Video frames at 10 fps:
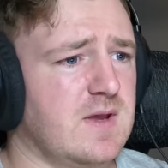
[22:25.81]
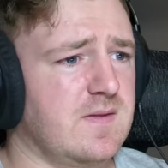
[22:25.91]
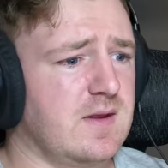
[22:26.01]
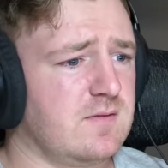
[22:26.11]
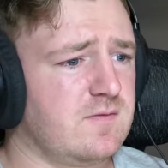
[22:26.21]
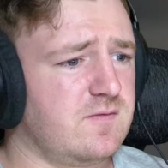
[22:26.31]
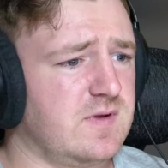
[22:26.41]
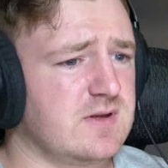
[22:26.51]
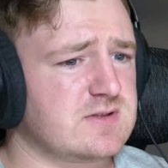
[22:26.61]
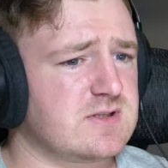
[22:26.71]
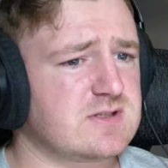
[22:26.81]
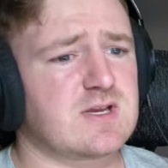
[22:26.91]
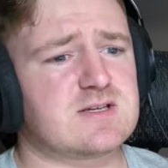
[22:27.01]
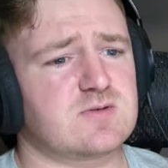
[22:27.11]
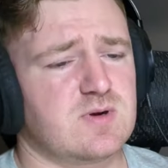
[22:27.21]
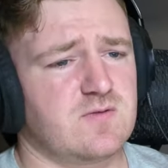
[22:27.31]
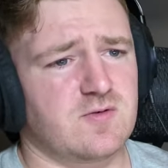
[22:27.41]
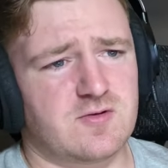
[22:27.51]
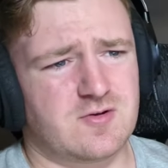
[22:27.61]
And then Fafita's, this guy's 24.